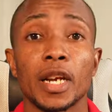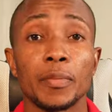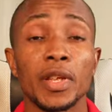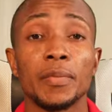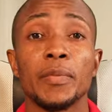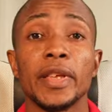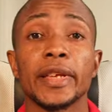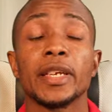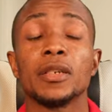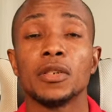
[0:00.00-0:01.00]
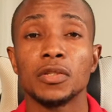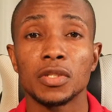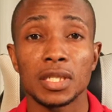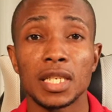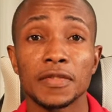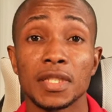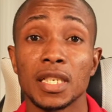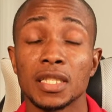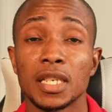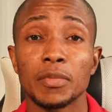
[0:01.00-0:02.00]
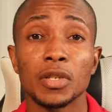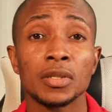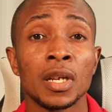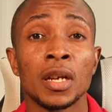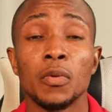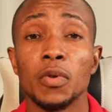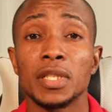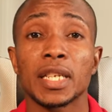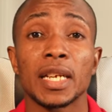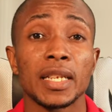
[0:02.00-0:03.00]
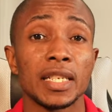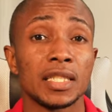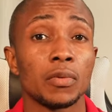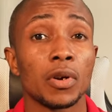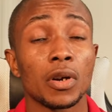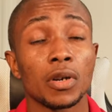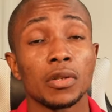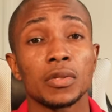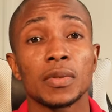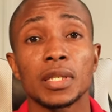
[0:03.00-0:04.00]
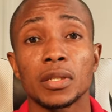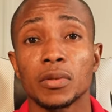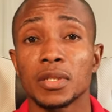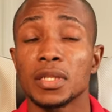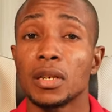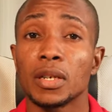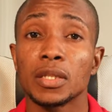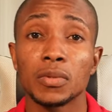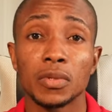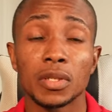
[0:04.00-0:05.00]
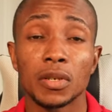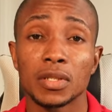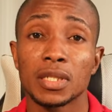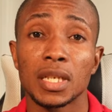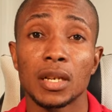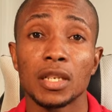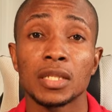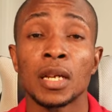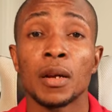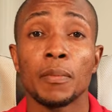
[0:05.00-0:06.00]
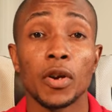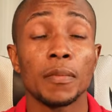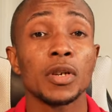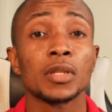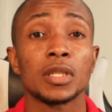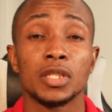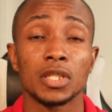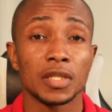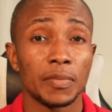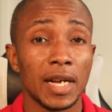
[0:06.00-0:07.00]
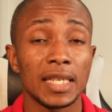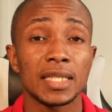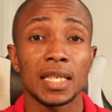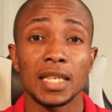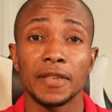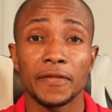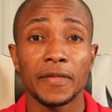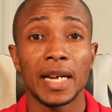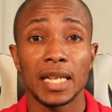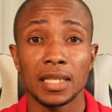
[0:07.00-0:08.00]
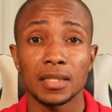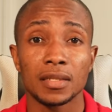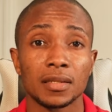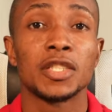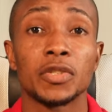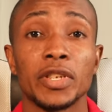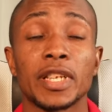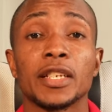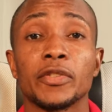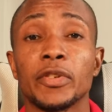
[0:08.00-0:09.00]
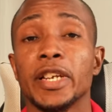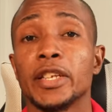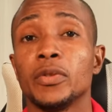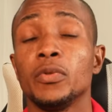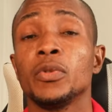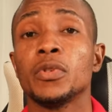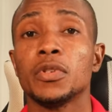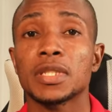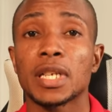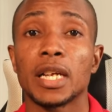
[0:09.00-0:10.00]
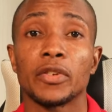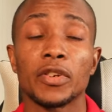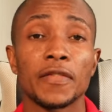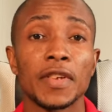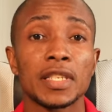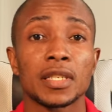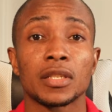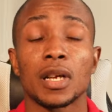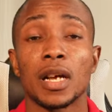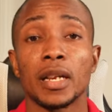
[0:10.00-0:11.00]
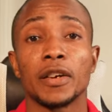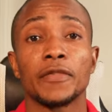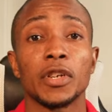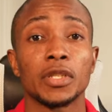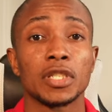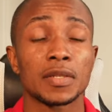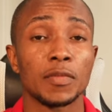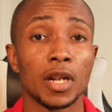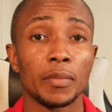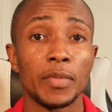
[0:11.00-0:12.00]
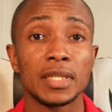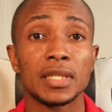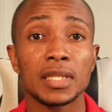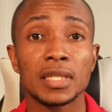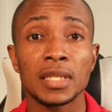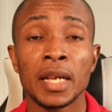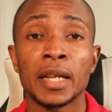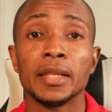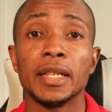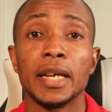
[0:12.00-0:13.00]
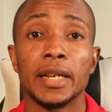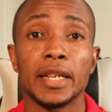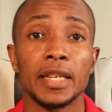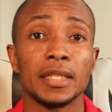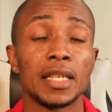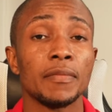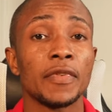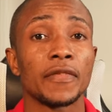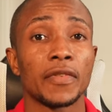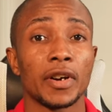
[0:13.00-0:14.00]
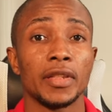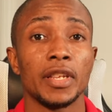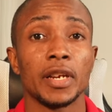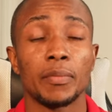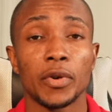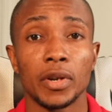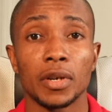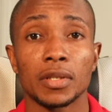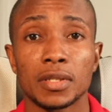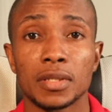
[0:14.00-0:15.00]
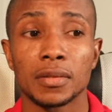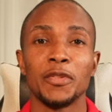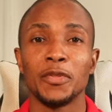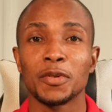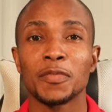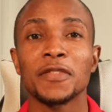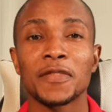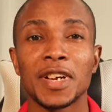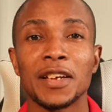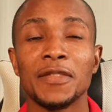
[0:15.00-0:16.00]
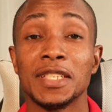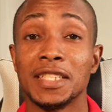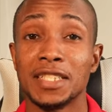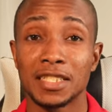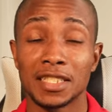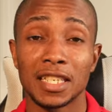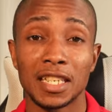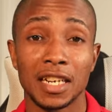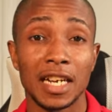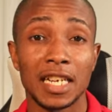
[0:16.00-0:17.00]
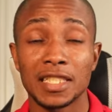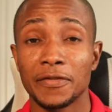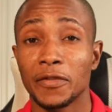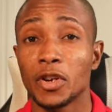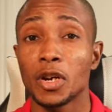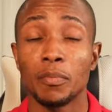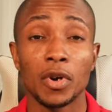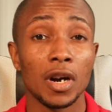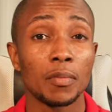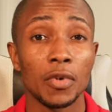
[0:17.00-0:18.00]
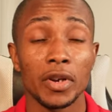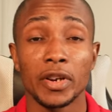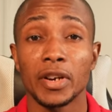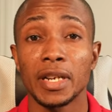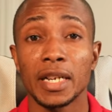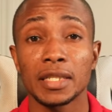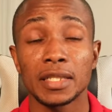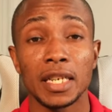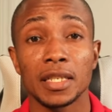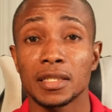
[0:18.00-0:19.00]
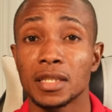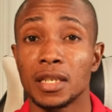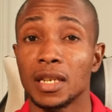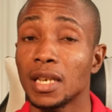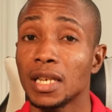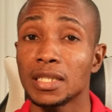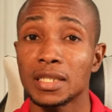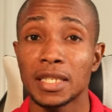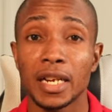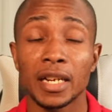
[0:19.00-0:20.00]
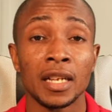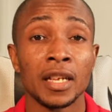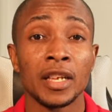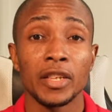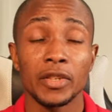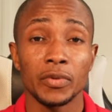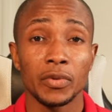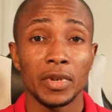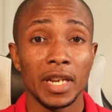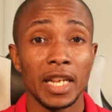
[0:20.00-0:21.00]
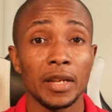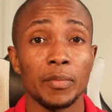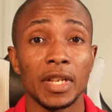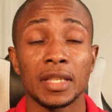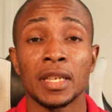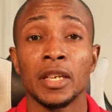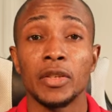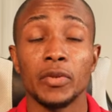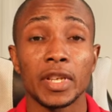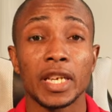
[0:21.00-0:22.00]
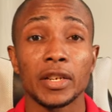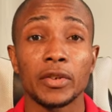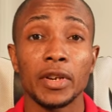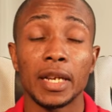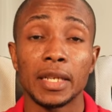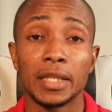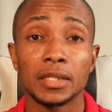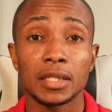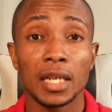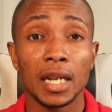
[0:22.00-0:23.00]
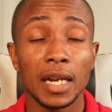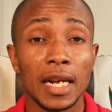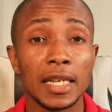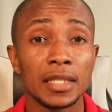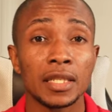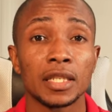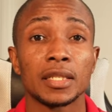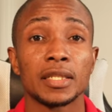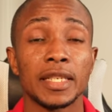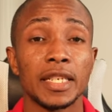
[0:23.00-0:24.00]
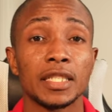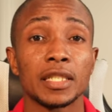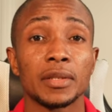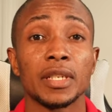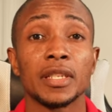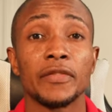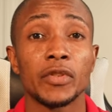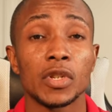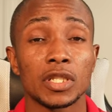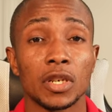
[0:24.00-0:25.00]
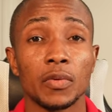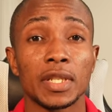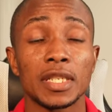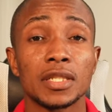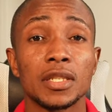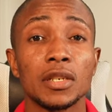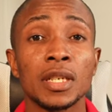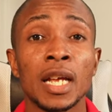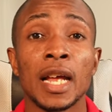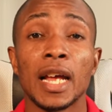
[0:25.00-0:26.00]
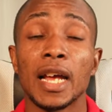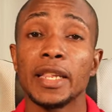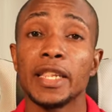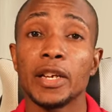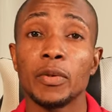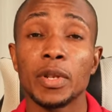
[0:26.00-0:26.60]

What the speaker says: There are people making hundreds of sales a month, which can easily work out to $1,000 or $2,000 per month just by selling files. So you can create cute quotes and graphics and offer to small businesses that need them for their products. Number five, digital guides. If you're a barber, you're a nail technician, lash tech, you name it, you can create digital guides teaching individuals how it is done and they